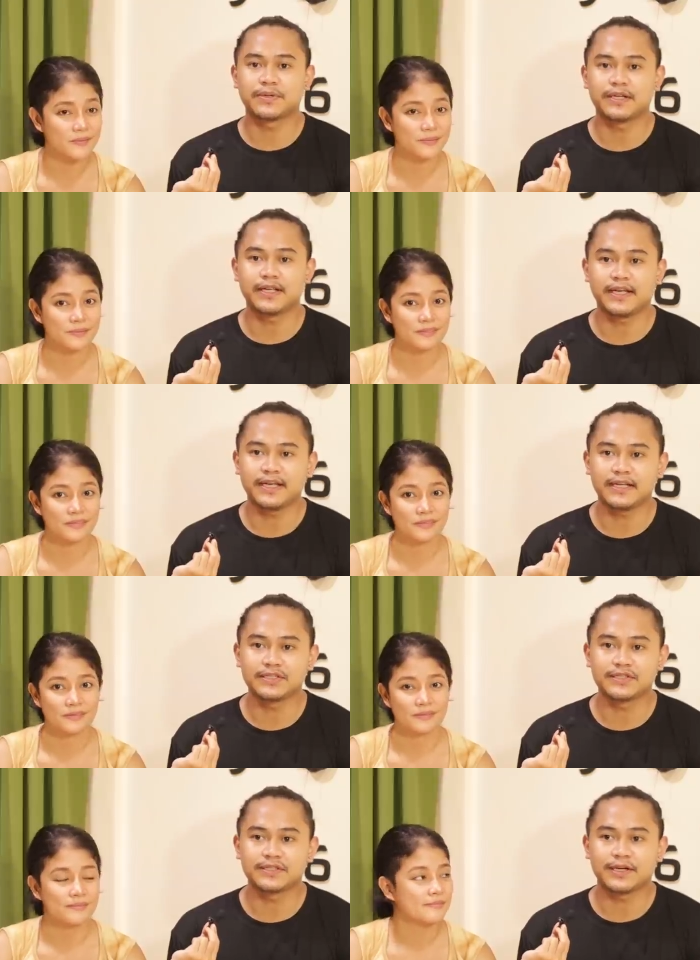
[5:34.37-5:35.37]
Speaker 1: one
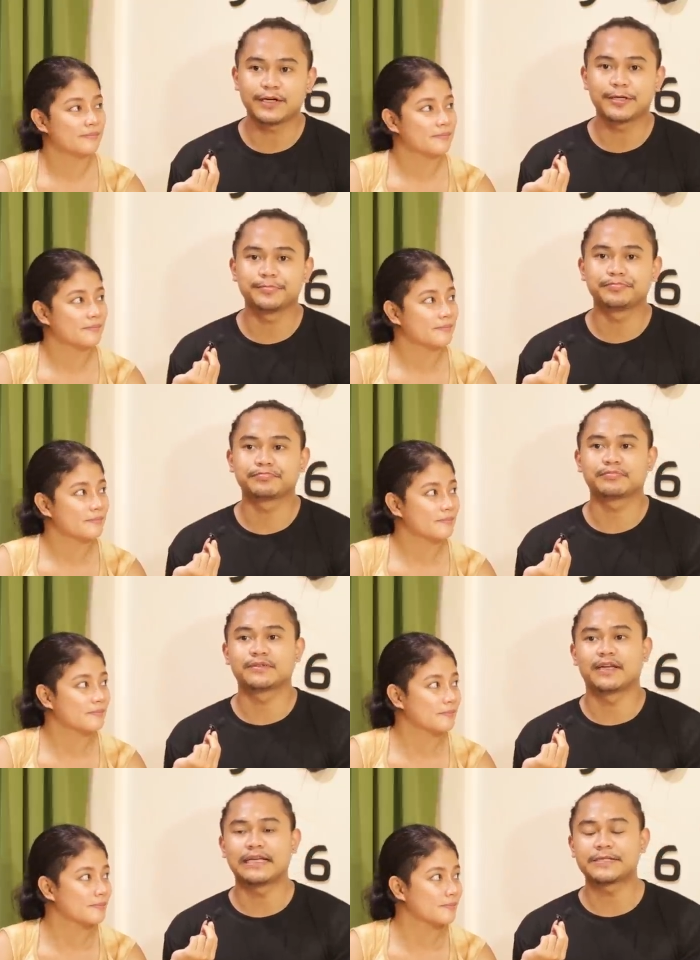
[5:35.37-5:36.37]
is um,
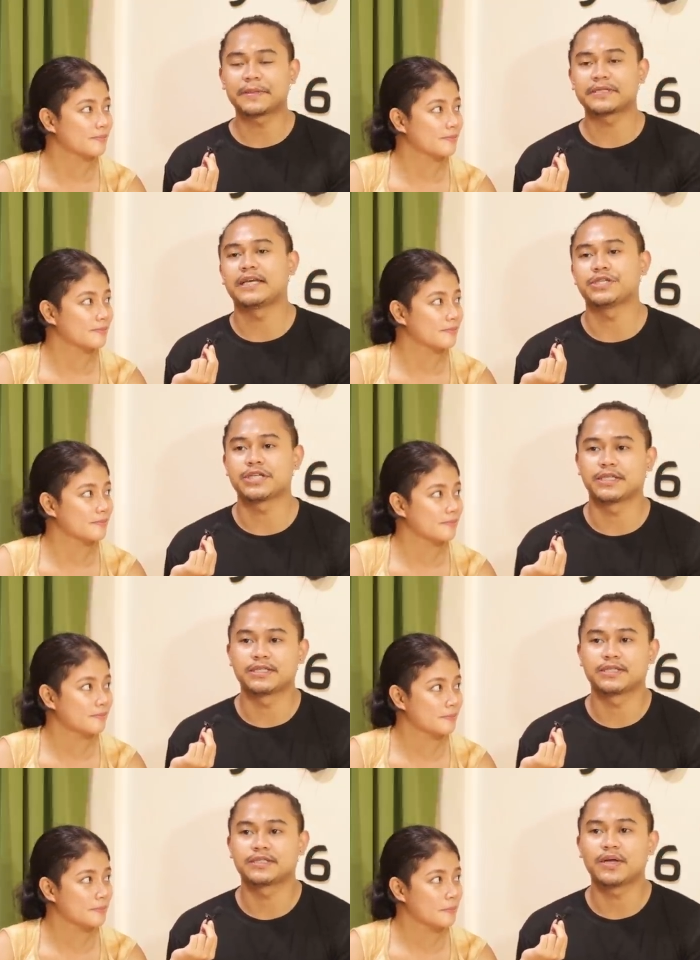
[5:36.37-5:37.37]
expectation.
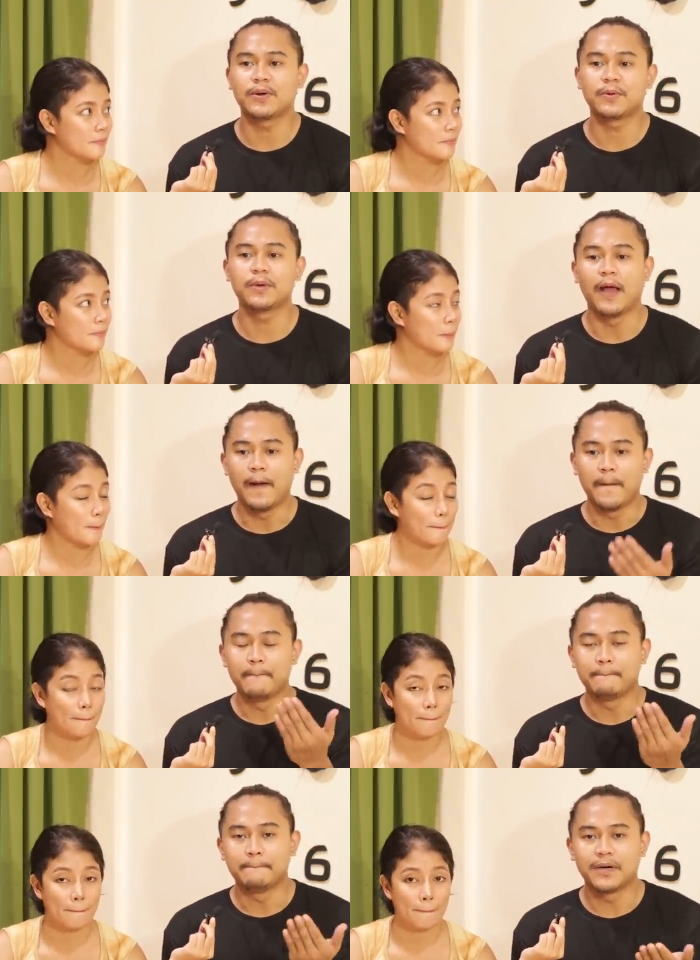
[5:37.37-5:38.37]
So
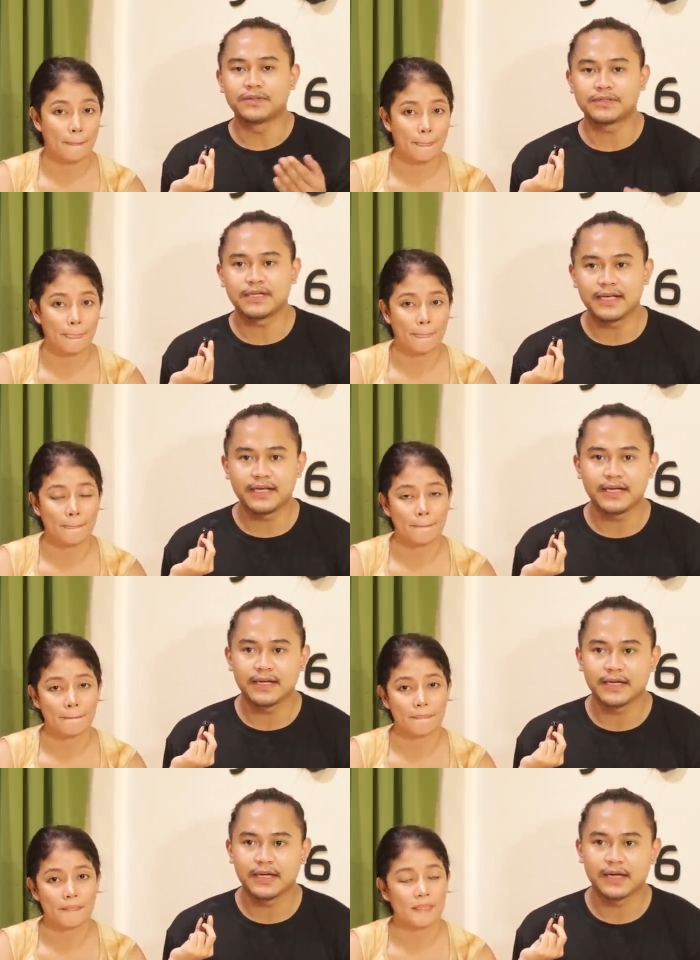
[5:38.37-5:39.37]

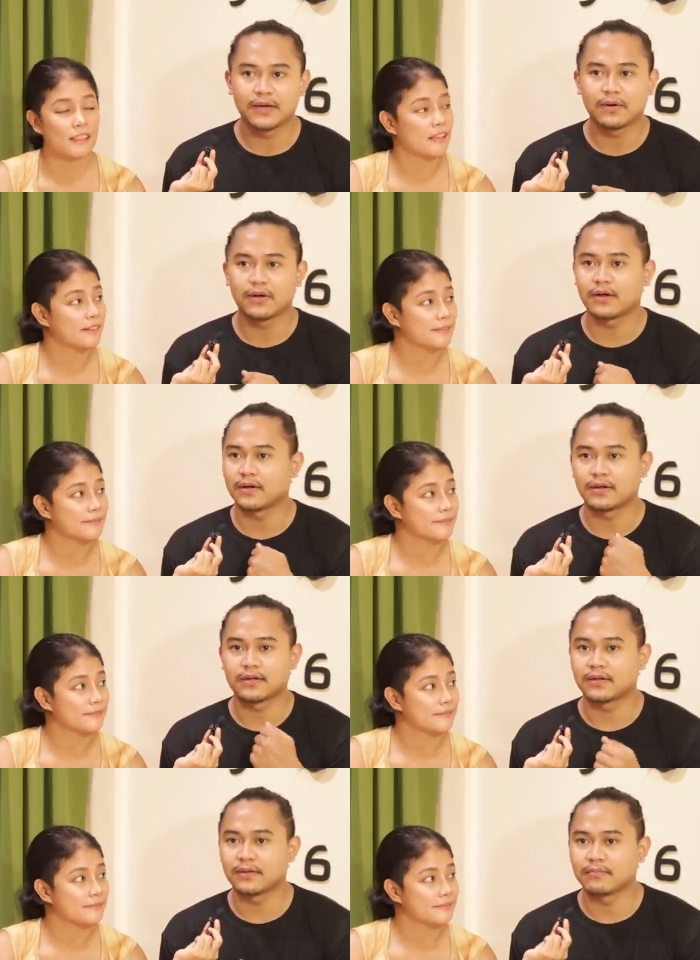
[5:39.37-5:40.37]
mostly,
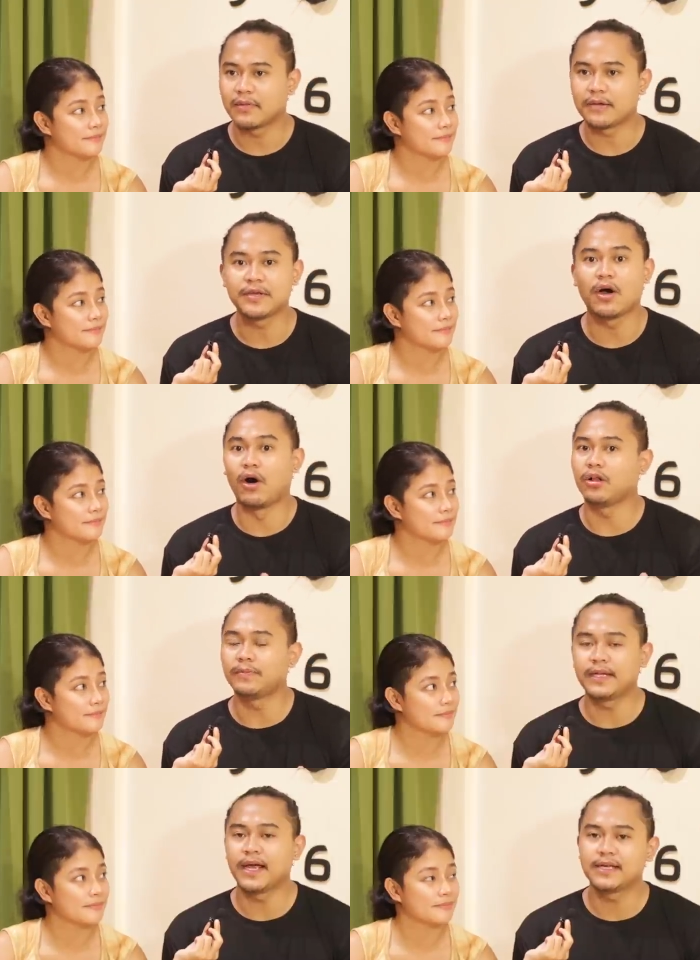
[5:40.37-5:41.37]
or maybe
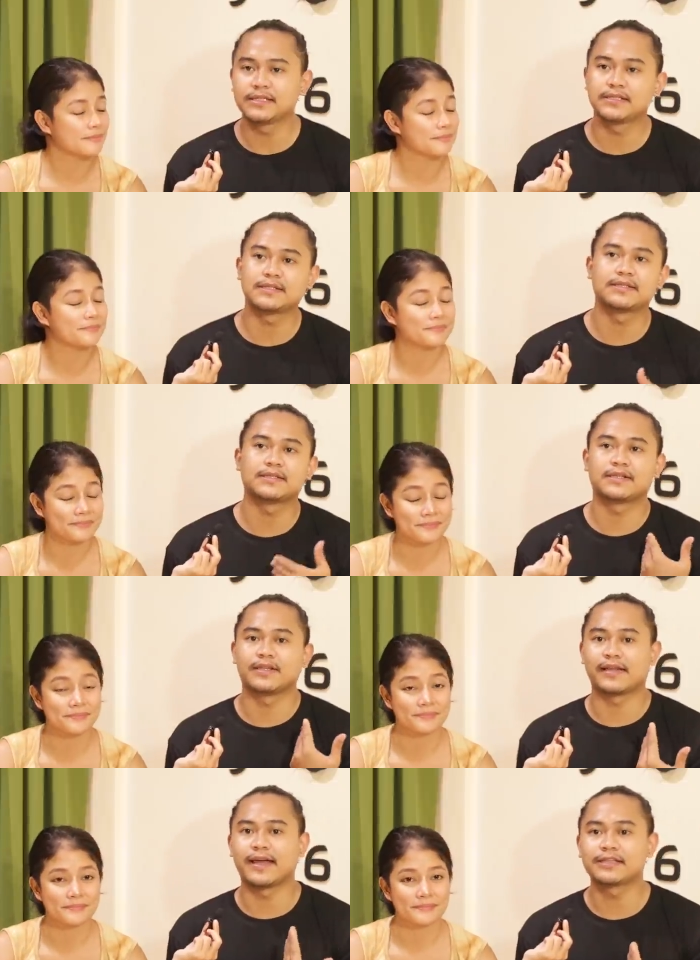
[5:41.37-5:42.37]
all Pinays,
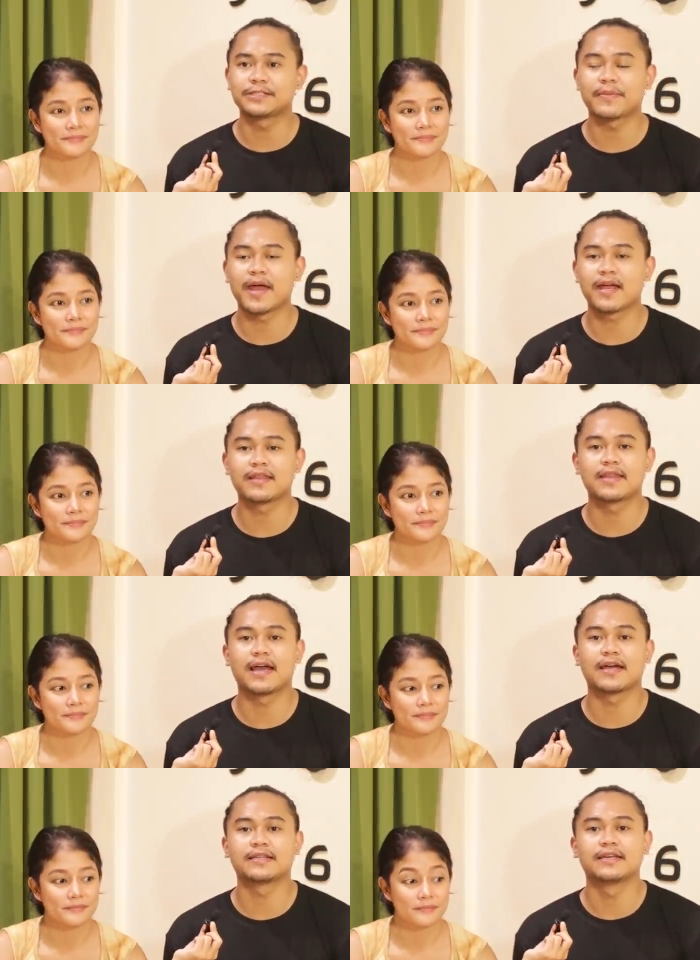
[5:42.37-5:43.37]
they expect
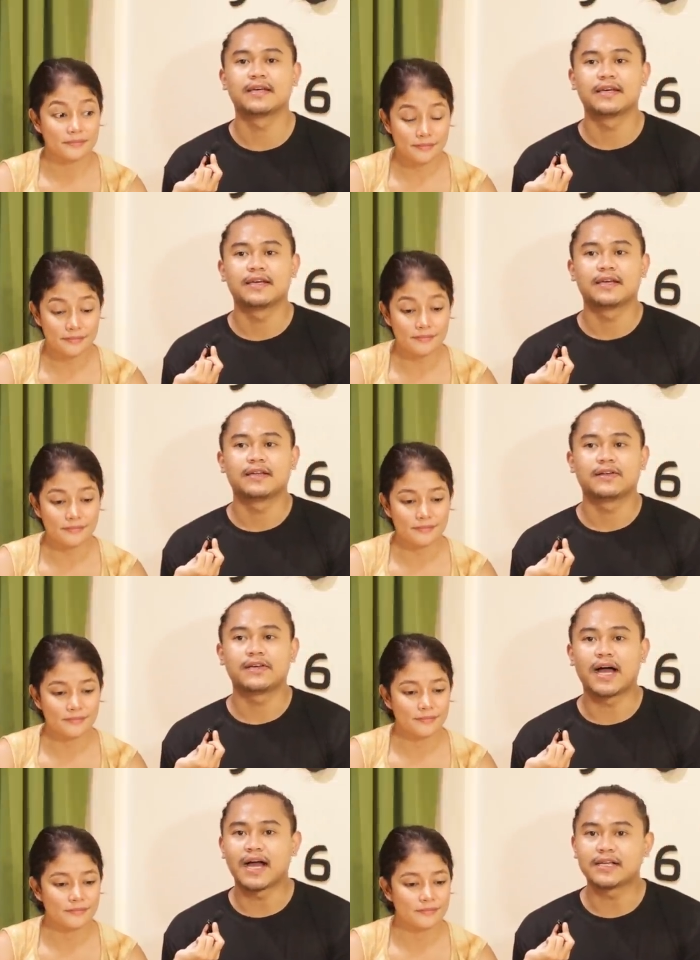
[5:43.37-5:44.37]
that
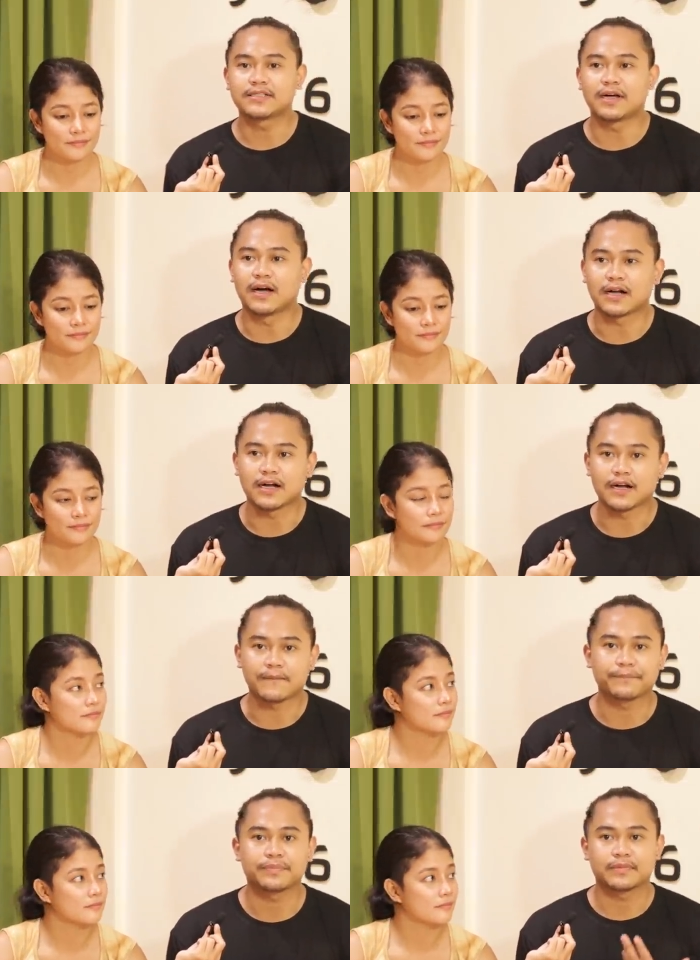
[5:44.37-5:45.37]
guys
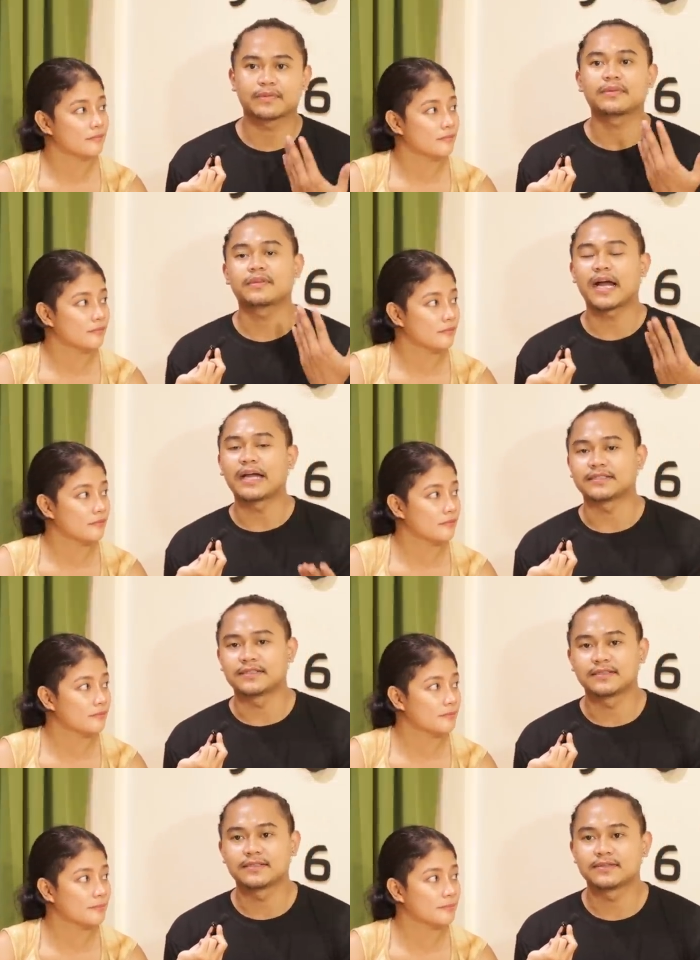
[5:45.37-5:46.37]
are
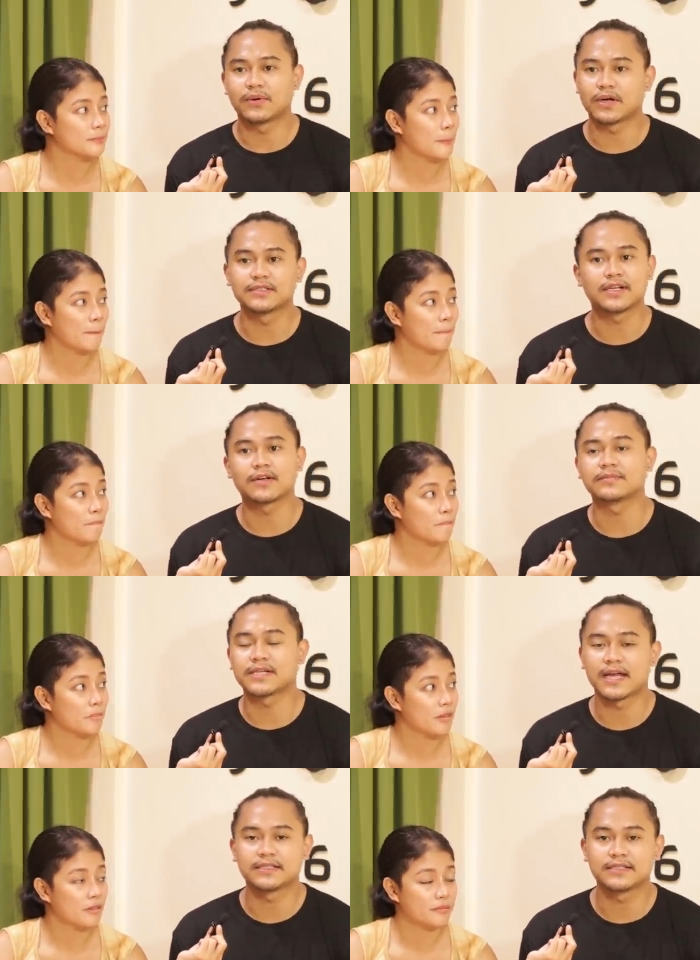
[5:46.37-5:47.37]
cut or
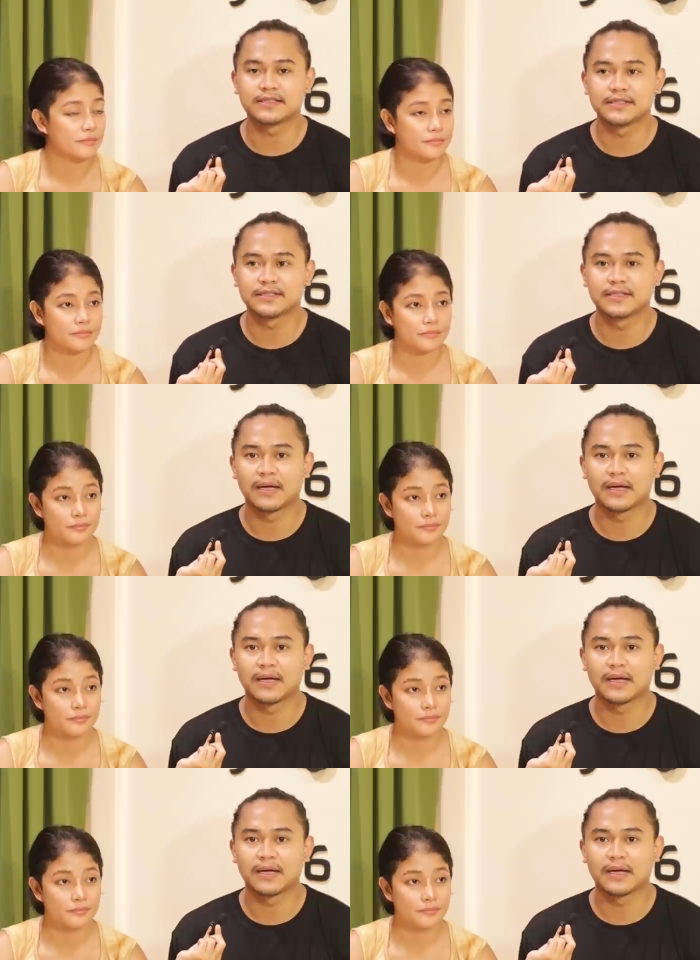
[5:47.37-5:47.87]
circumcised.